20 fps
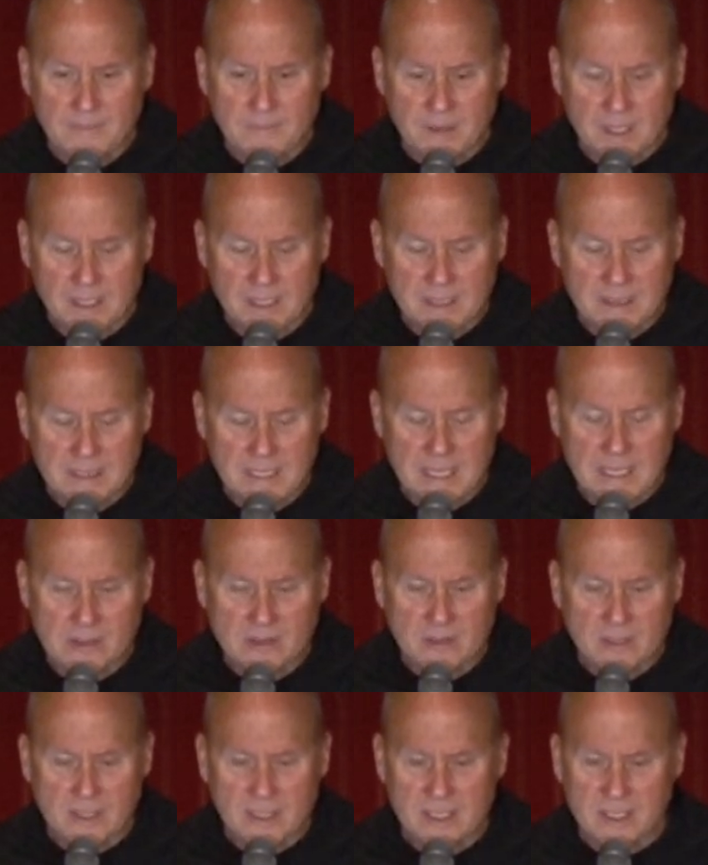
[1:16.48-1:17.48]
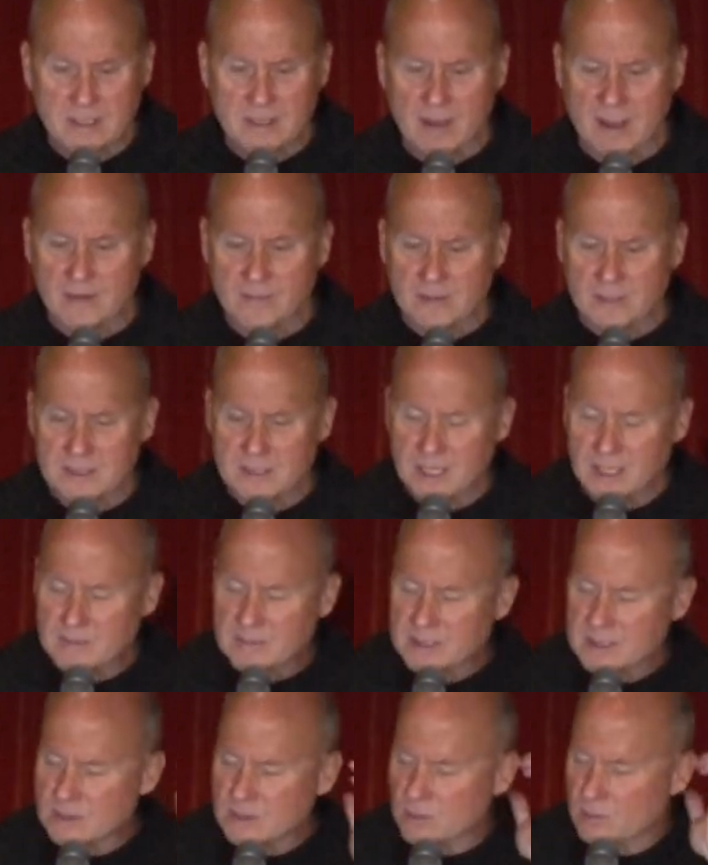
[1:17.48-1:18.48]
you know, danger, I think,
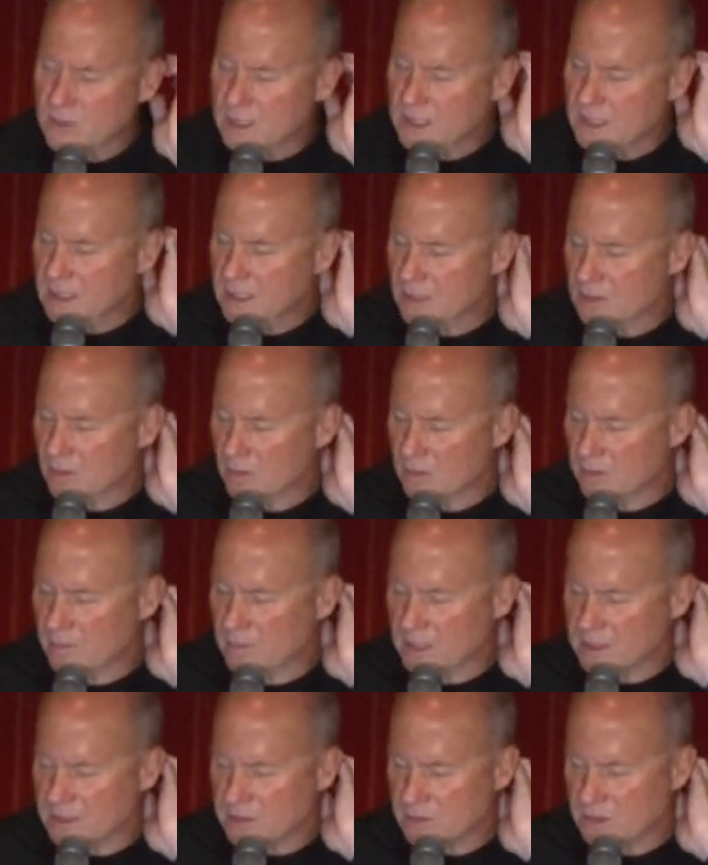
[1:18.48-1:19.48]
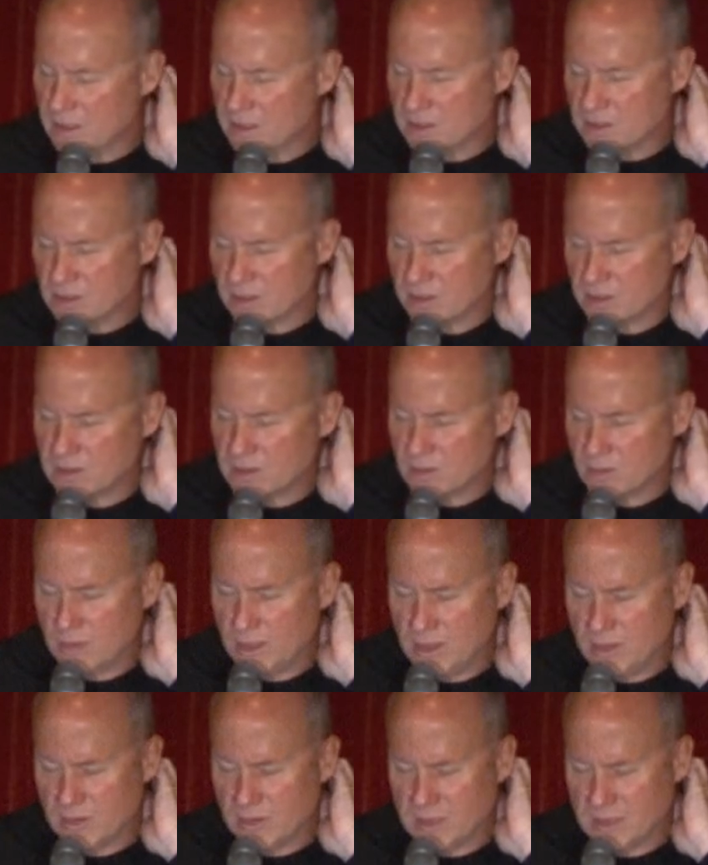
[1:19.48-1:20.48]
oftentimes is we who are in ministry of the church,
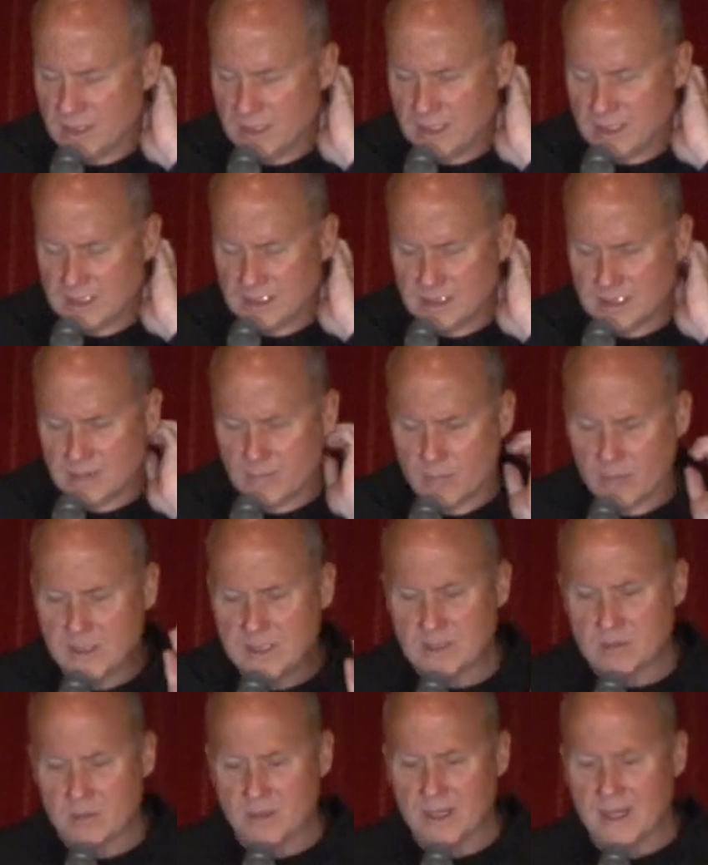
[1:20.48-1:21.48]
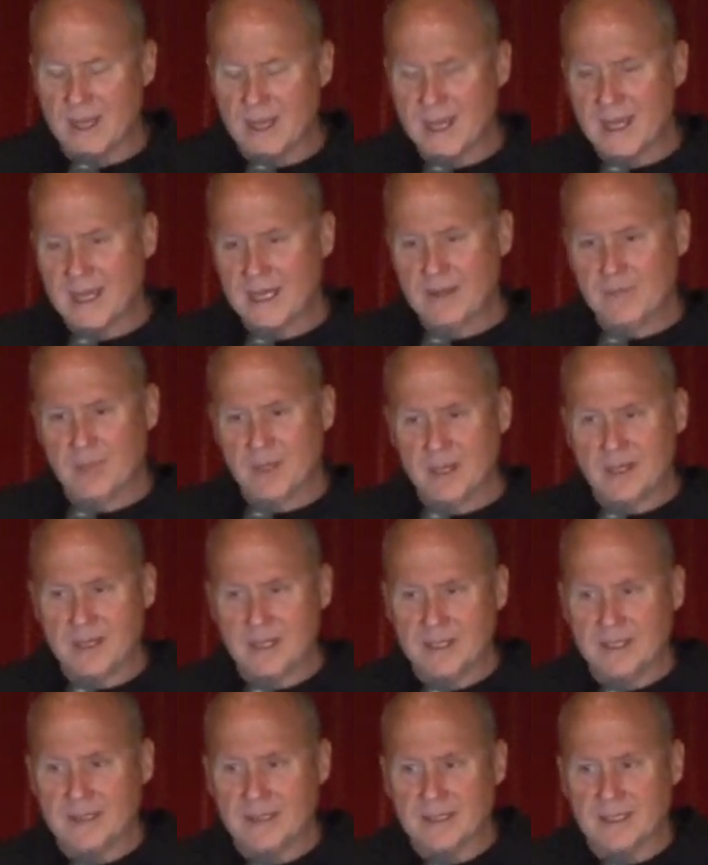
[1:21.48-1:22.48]
we who are deacons and priests, we hide
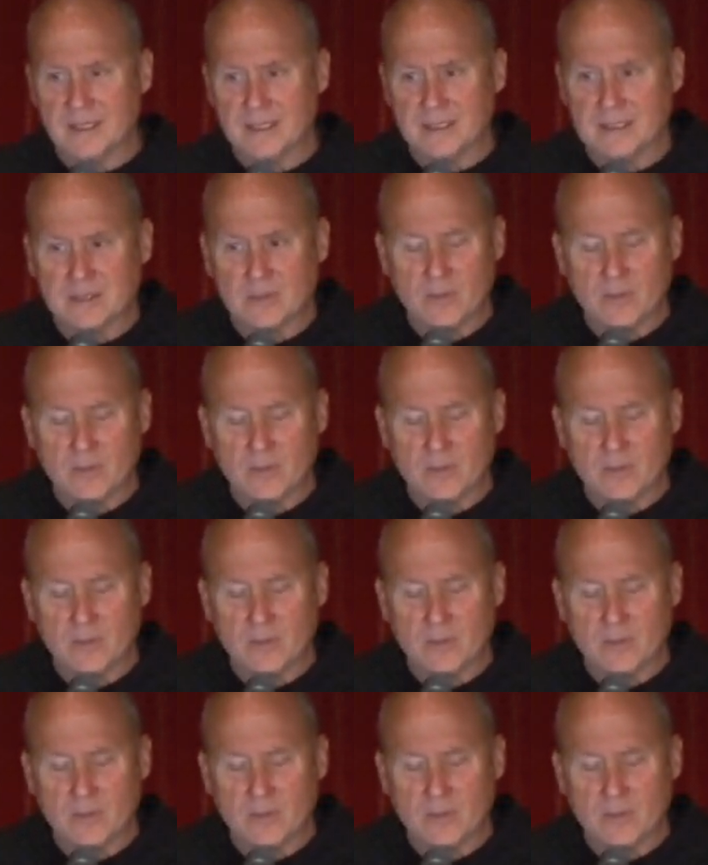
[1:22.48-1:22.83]
behind things.